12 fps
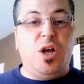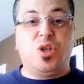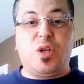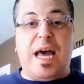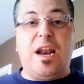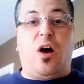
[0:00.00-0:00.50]

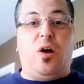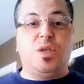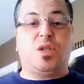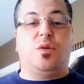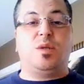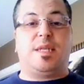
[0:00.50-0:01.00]
So that
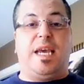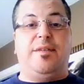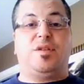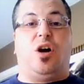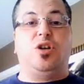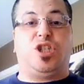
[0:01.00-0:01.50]
also
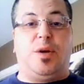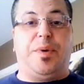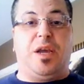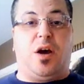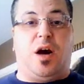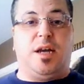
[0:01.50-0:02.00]
saves on
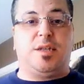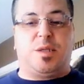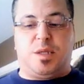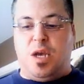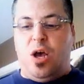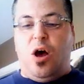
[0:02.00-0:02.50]
shipping
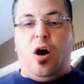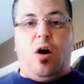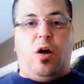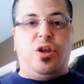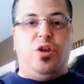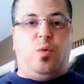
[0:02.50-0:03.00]
costs.
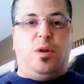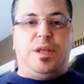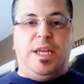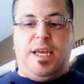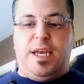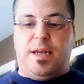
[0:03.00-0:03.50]
All you will
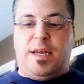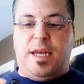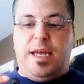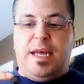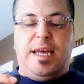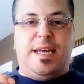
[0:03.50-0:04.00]
need
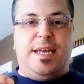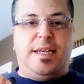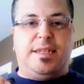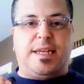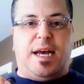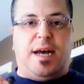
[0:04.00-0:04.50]

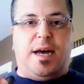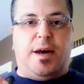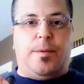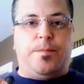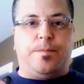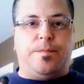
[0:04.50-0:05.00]
is
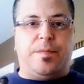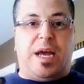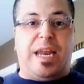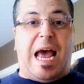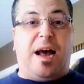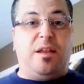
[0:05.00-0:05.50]
um,
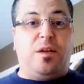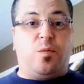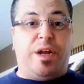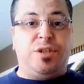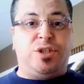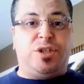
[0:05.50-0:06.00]
an Allen
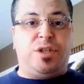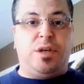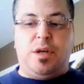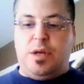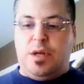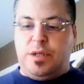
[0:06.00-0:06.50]
wrench
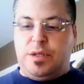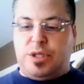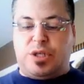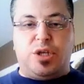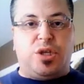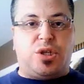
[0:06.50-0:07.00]

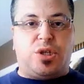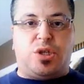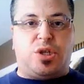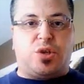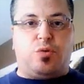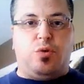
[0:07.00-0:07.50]
just to,
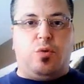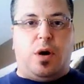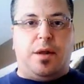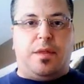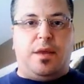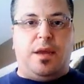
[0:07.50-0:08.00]
to screw
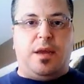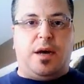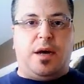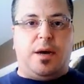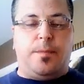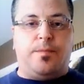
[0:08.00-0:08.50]
on the,
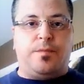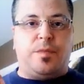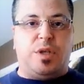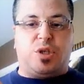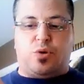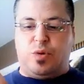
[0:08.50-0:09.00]
um,
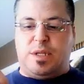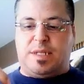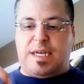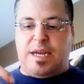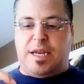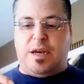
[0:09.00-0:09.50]
the screws
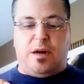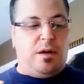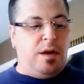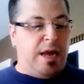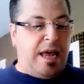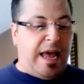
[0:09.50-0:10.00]
inside
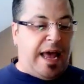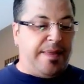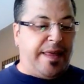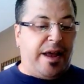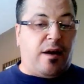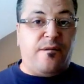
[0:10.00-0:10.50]
here.
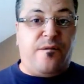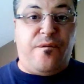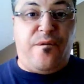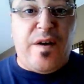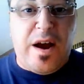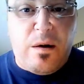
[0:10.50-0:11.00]
And they are
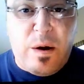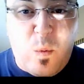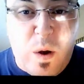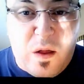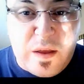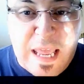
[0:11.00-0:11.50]
very
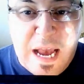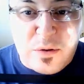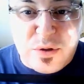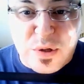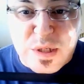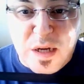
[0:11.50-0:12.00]
well
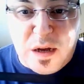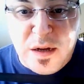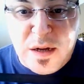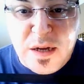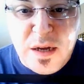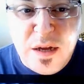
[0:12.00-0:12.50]

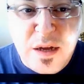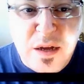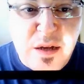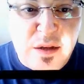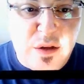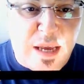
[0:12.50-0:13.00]
countersunk.
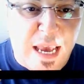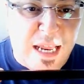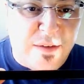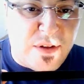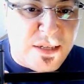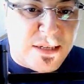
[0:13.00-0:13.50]
You can't
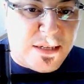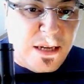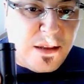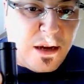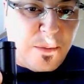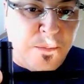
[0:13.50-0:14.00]
even
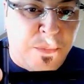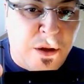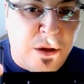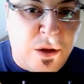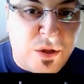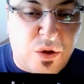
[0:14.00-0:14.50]
see them.
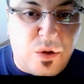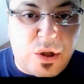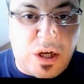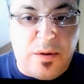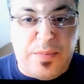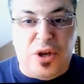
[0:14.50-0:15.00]
So
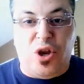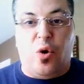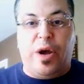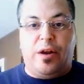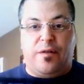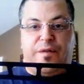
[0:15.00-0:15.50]
there's going to be
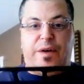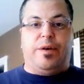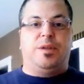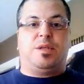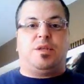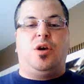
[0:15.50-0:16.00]
no
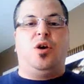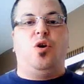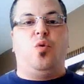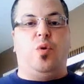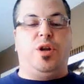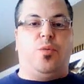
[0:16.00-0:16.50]
interference
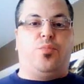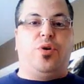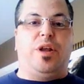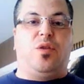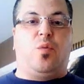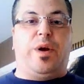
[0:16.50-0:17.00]
when you're
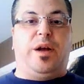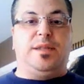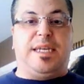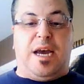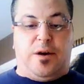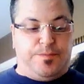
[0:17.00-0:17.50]
putting the rail
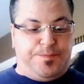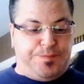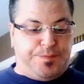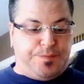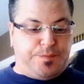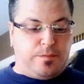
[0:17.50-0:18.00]
down.
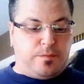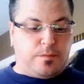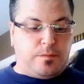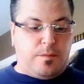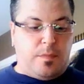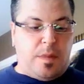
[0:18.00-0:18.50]

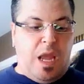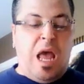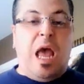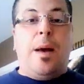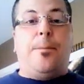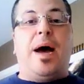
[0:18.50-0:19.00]

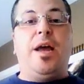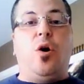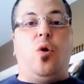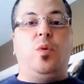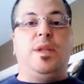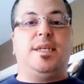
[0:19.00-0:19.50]
My
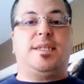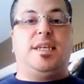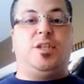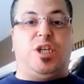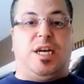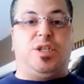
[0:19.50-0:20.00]
only
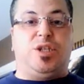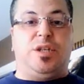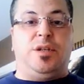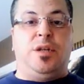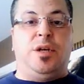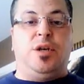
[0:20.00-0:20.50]

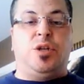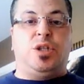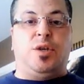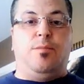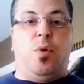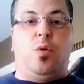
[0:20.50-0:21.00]
suggestion
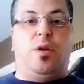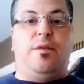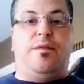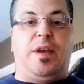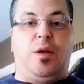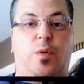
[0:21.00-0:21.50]
to
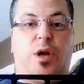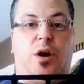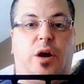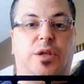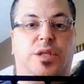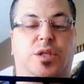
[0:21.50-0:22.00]
motive in
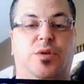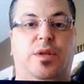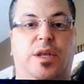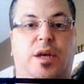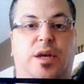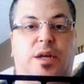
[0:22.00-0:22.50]
regards to
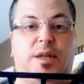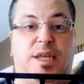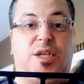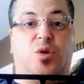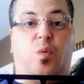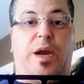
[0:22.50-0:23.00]
the
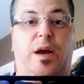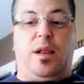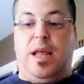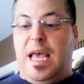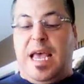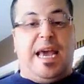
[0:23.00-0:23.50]
this
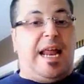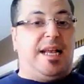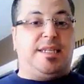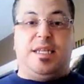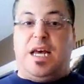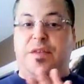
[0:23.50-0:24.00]
rail, it
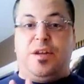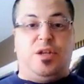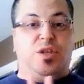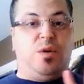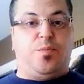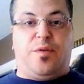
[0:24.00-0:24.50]
has nothing to
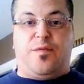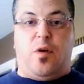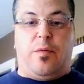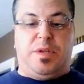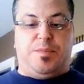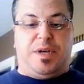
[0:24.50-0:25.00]
do with
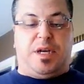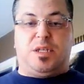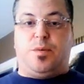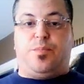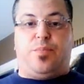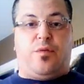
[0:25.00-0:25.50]
performance because
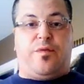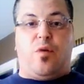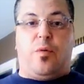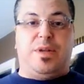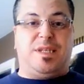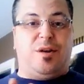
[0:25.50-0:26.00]
the
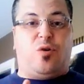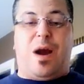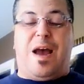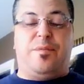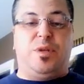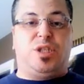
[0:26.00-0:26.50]
performance and
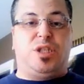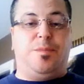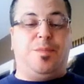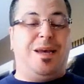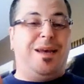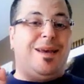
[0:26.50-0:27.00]

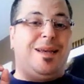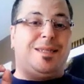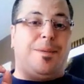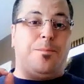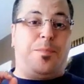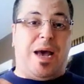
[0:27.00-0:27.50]
craftsmanship is
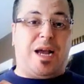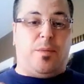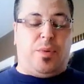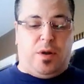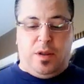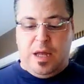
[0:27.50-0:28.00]

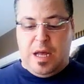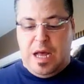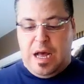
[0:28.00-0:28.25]
impeccable.